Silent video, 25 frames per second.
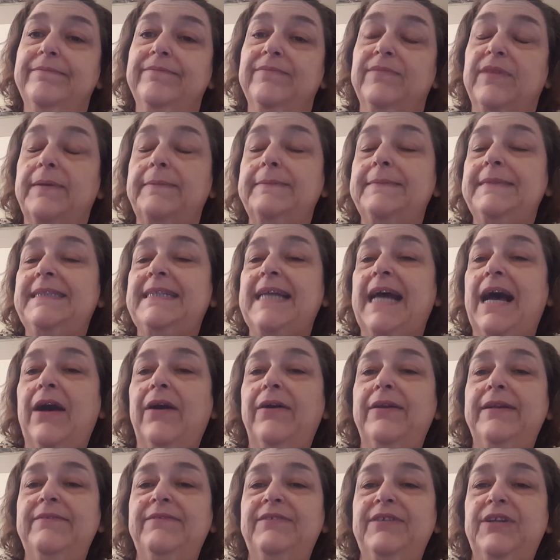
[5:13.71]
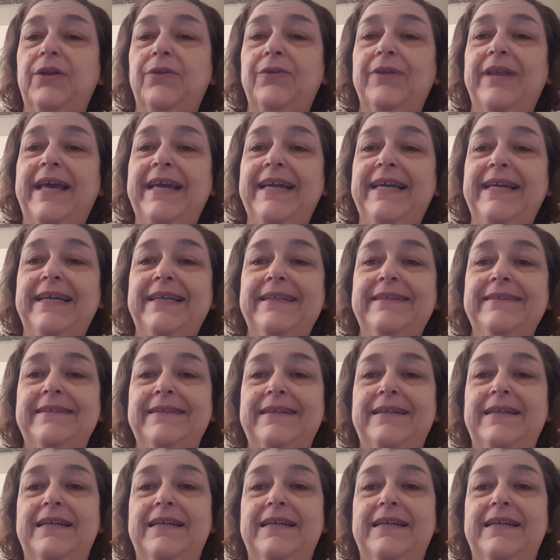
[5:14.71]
thumbs down if you don't like it.